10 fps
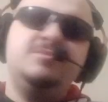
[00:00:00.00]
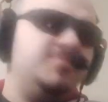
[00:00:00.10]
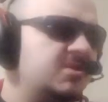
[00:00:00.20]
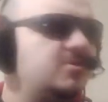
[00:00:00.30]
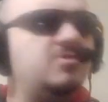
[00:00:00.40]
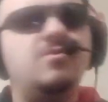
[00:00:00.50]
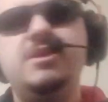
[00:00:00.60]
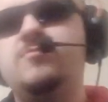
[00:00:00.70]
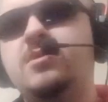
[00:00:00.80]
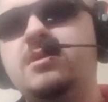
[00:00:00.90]
Spear Do
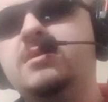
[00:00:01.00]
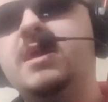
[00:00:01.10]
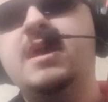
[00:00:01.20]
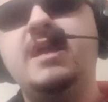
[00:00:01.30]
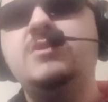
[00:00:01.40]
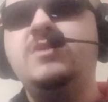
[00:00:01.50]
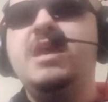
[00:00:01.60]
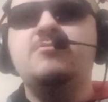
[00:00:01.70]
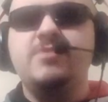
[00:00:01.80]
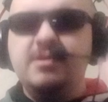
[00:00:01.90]
21, and you
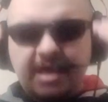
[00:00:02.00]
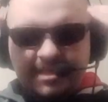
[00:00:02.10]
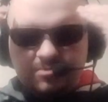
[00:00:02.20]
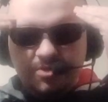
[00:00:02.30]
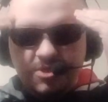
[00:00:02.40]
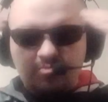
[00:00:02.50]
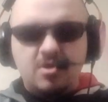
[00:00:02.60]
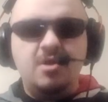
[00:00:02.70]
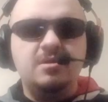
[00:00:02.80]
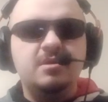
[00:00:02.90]
can't realize when you're
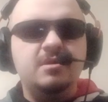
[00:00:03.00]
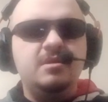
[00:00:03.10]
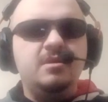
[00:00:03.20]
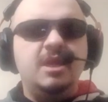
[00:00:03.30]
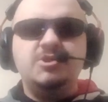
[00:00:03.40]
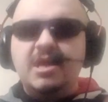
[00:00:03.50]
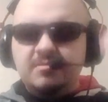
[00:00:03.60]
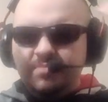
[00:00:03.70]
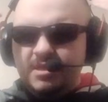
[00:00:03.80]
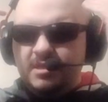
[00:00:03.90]
wrong and try
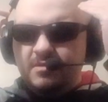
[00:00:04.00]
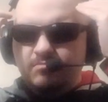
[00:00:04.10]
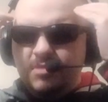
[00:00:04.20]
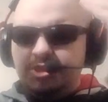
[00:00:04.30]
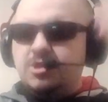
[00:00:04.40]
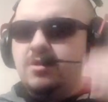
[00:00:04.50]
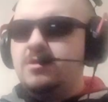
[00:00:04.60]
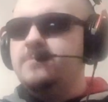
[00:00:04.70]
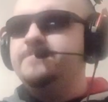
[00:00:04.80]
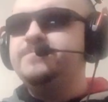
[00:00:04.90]
to be
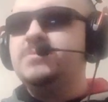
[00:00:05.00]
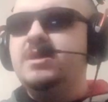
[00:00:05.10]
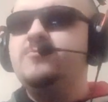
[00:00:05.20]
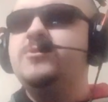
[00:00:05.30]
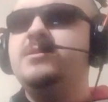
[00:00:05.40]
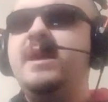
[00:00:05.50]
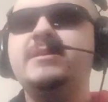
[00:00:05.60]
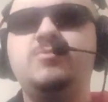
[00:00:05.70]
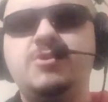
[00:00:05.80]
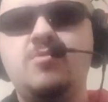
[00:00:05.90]
mature and
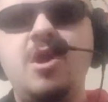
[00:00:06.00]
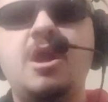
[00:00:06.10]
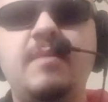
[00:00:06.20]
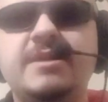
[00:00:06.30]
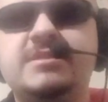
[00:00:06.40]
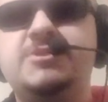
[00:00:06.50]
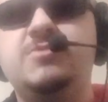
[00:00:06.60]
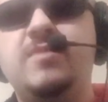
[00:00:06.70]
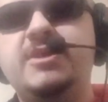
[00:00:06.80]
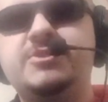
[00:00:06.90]
realize when you're wrong about
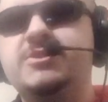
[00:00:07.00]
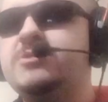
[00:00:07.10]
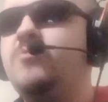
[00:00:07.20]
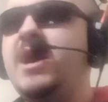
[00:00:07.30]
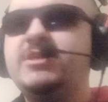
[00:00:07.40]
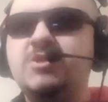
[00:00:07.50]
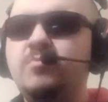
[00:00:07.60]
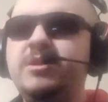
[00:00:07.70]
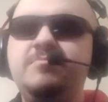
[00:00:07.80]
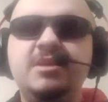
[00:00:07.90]
situations. That's why so
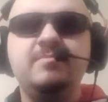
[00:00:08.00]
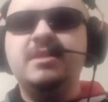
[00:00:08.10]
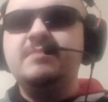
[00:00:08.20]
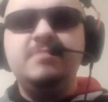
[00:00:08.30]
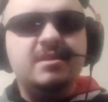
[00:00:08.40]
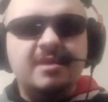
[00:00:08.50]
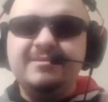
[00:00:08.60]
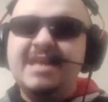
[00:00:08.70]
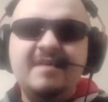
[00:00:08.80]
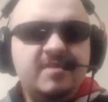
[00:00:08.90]
many people like me and
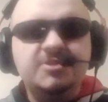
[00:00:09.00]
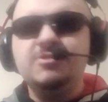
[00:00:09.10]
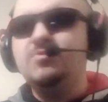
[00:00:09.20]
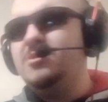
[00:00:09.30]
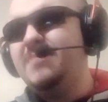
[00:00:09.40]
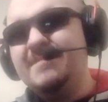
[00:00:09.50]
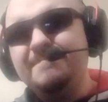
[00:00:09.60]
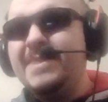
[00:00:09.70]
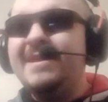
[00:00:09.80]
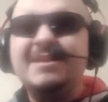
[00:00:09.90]
others have issues with you,
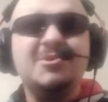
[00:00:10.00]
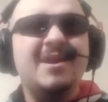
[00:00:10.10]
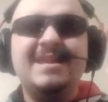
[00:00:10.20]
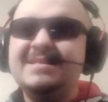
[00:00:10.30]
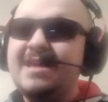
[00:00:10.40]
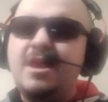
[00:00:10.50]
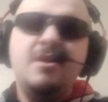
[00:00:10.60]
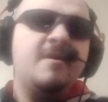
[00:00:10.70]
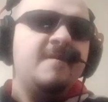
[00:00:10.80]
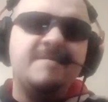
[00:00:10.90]
man. That's all I gotta
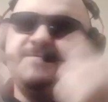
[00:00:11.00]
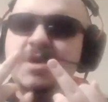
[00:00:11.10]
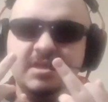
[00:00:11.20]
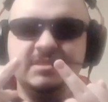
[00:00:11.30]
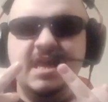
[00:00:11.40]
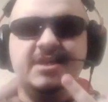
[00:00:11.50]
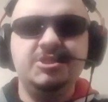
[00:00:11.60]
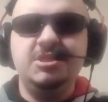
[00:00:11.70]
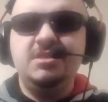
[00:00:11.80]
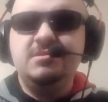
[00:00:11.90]
say. Fuck Zach
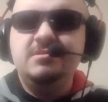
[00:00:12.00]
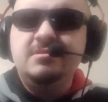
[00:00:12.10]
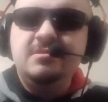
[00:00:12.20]
G.